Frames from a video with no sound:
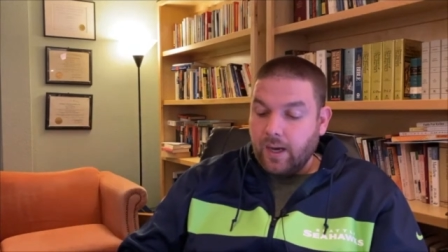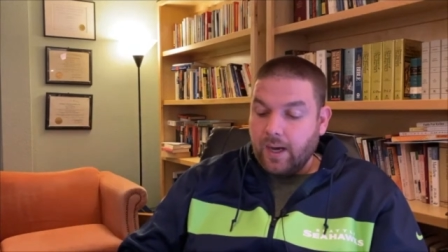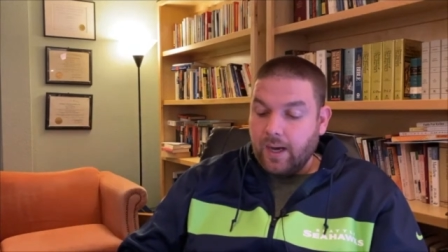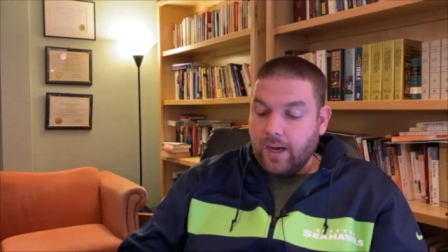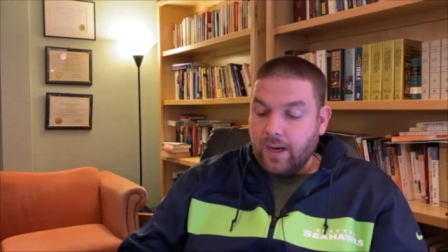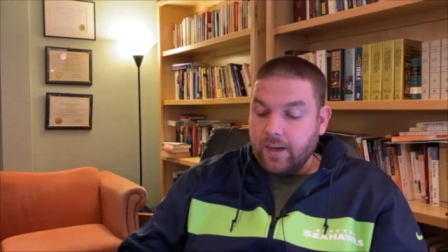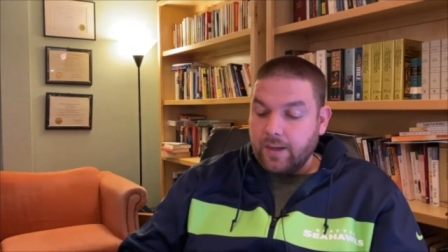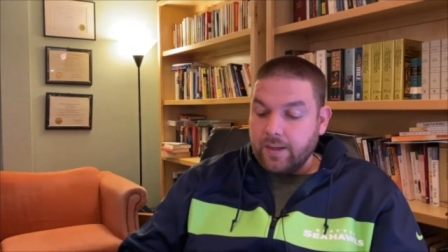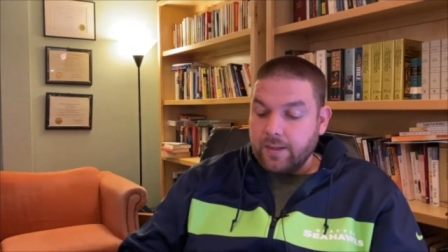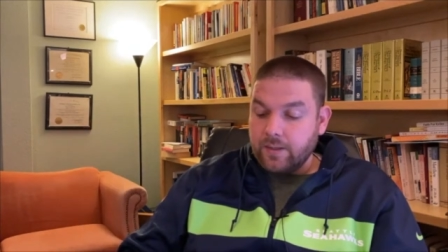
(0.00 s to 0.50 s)

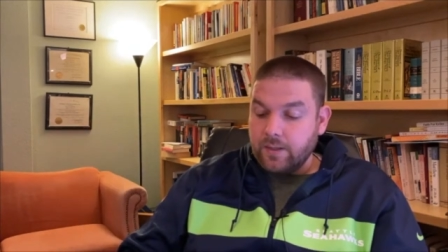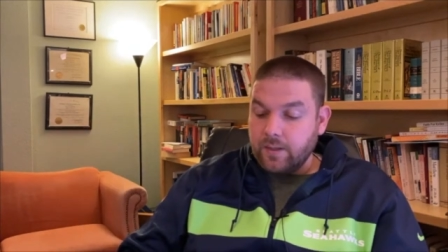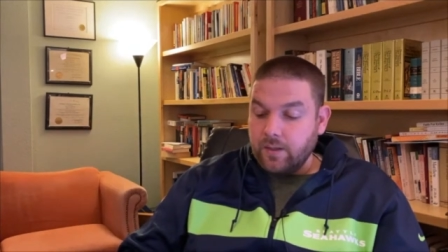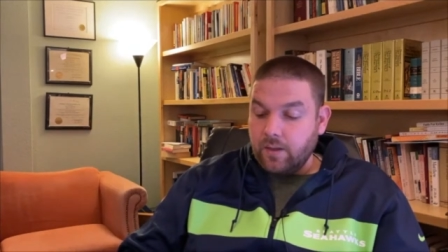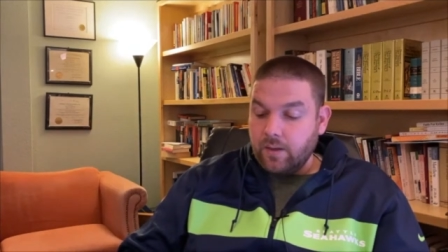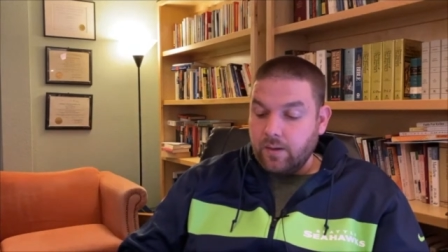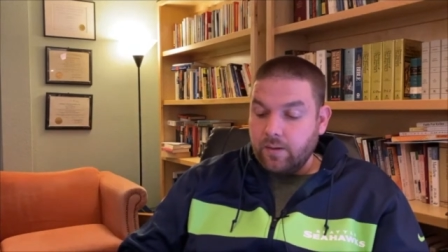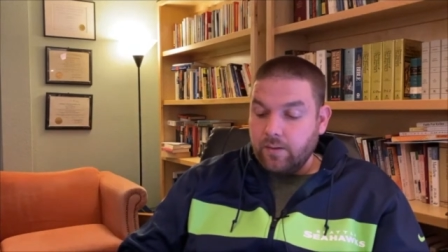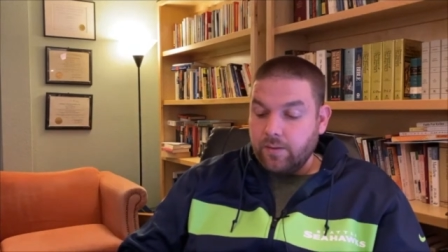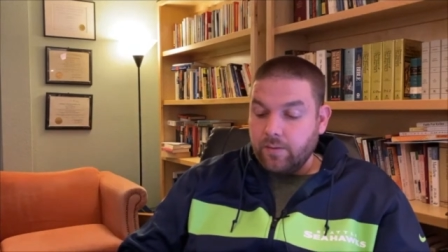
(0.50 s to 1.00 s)
Uh, it
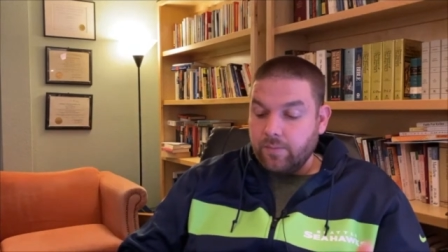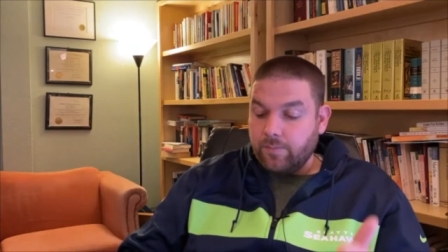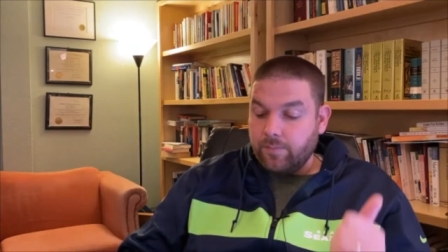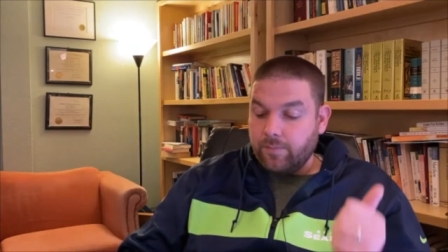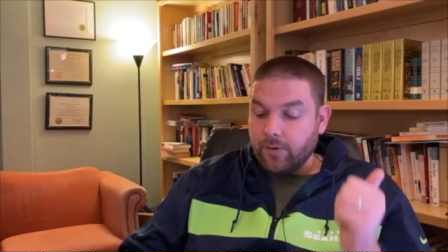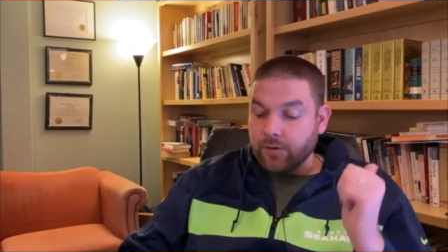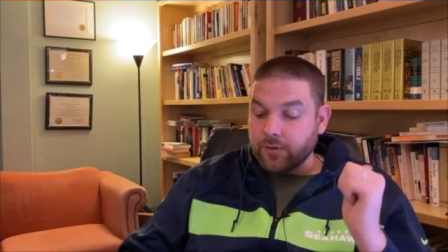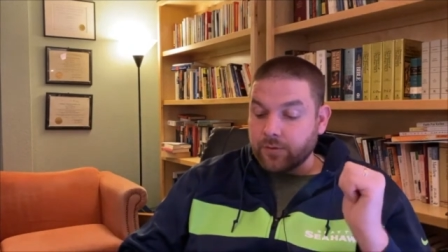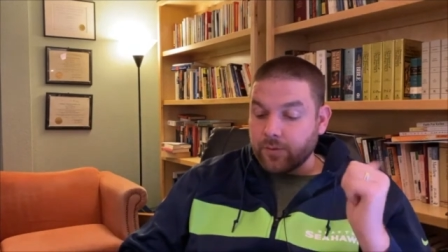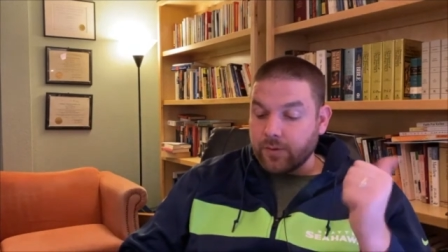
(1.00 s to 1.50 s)
the
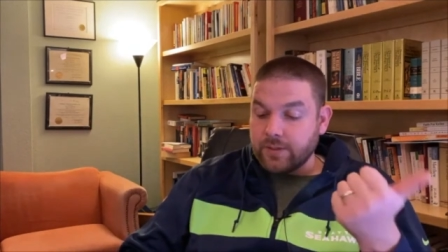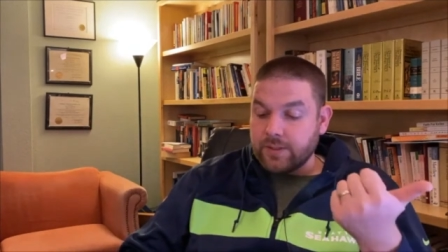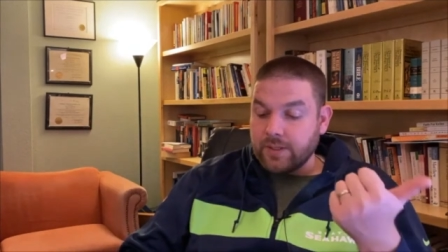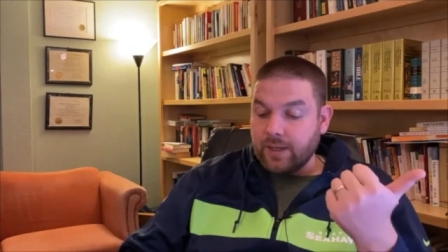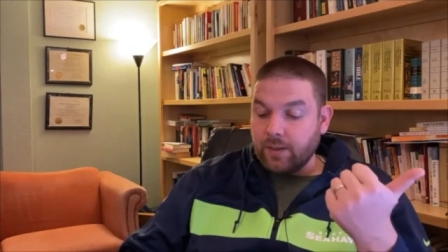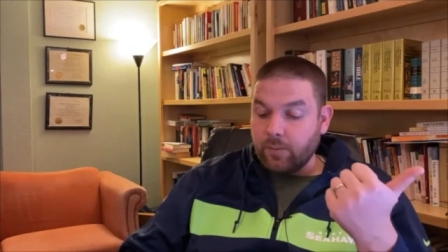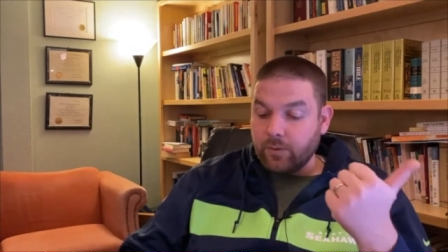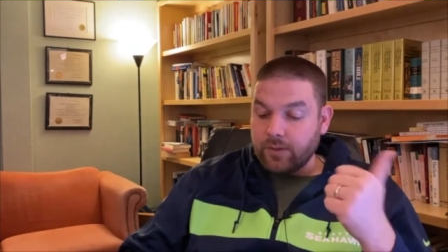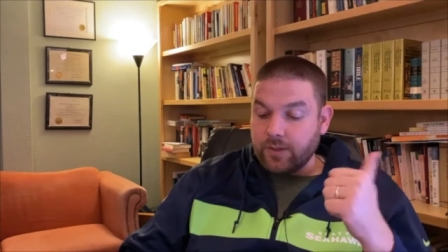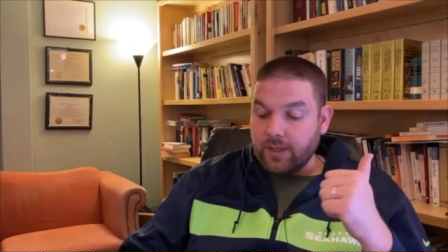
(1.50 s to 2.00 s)
first reason
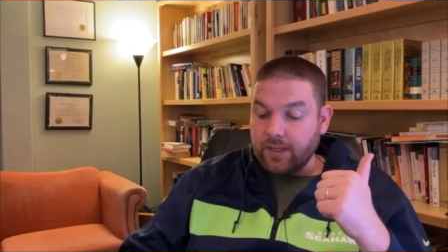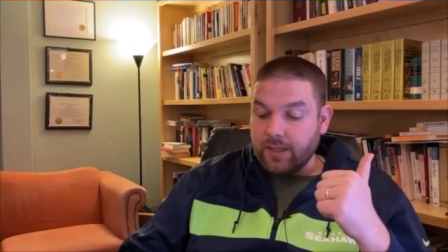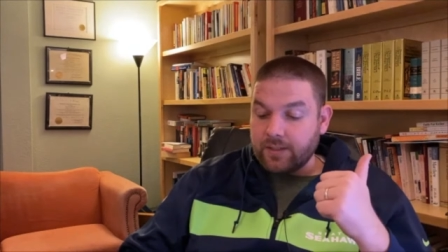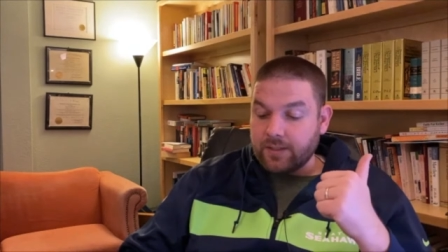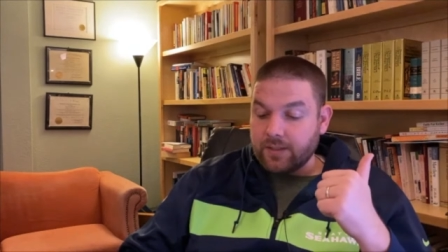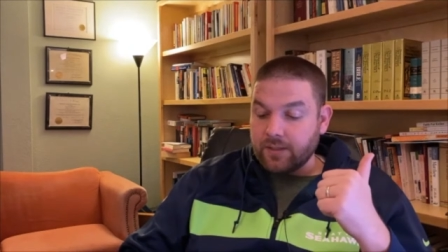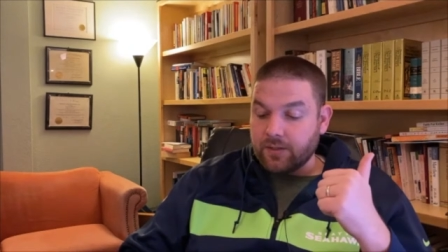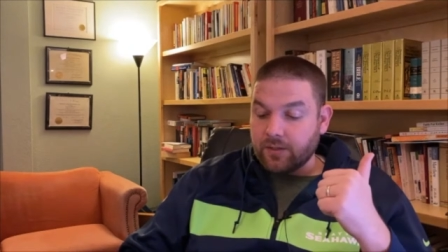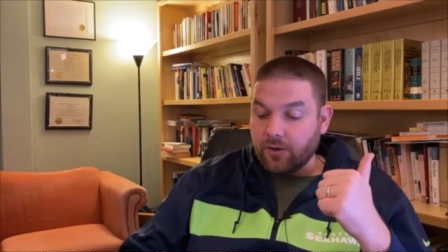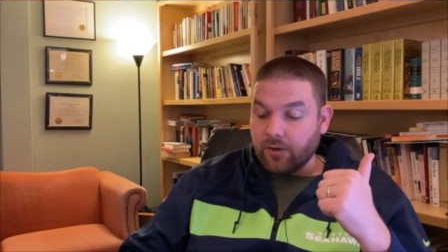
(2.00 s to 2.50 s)
it was it's
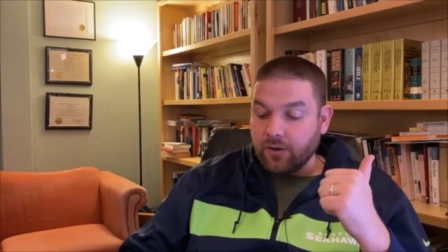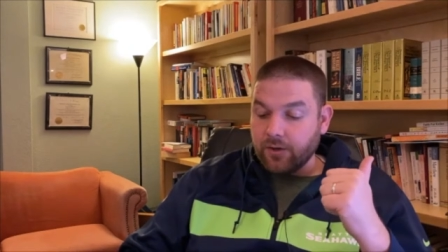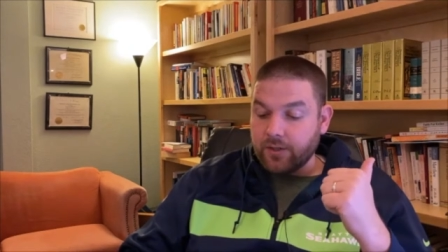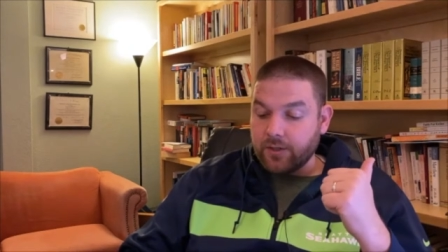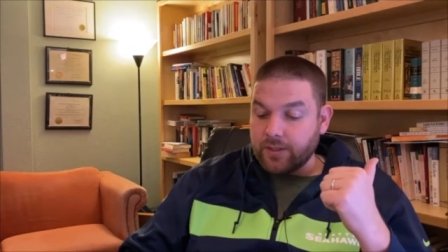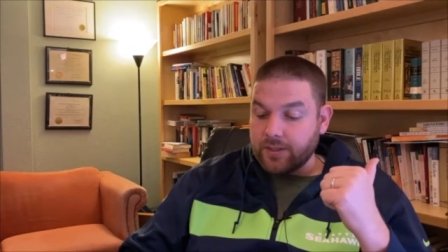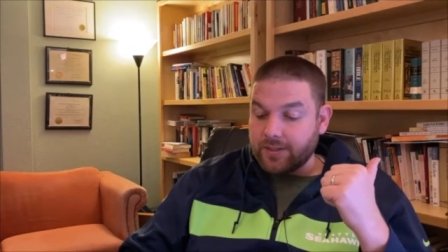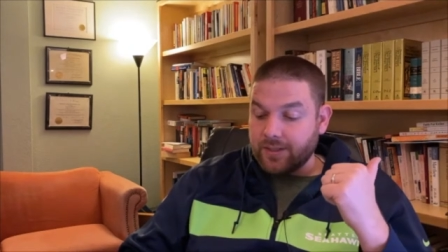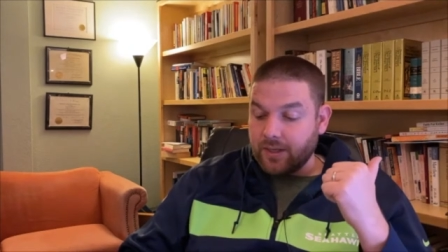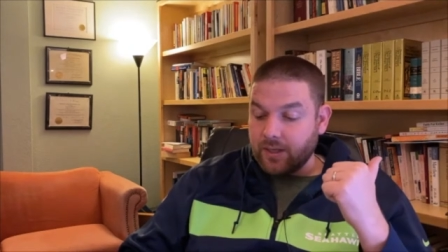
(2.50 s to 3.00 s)

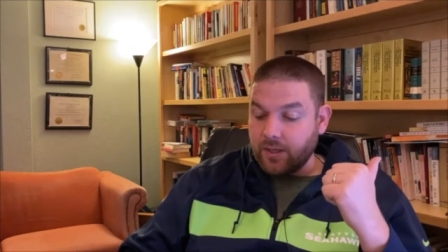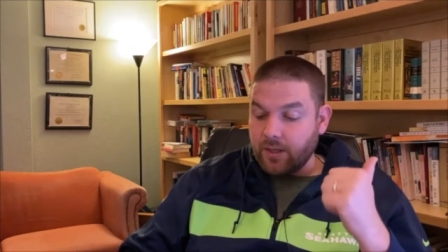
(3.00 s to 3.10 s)
discouraged is it,